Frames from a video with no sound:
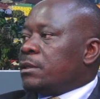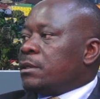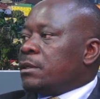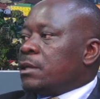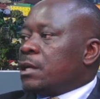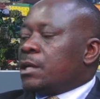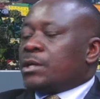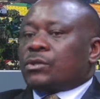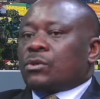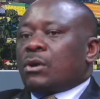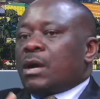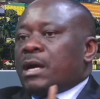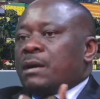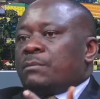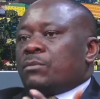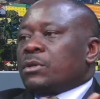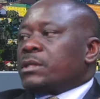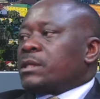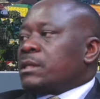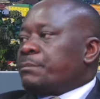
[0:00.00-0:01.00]
And so I am
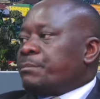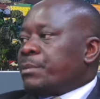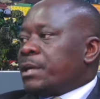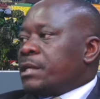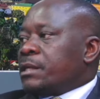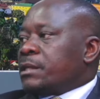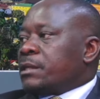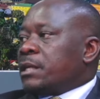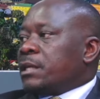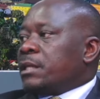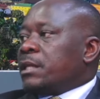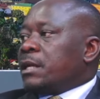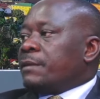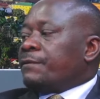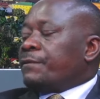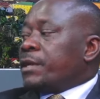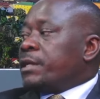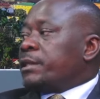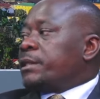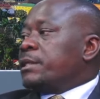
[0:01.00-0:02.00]
not surprised that they are
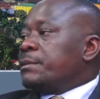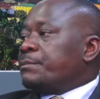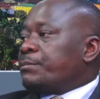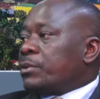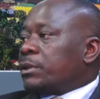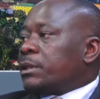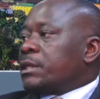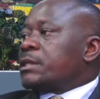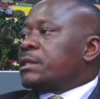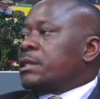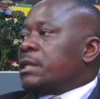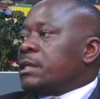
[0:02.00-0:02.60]
fighting protesters.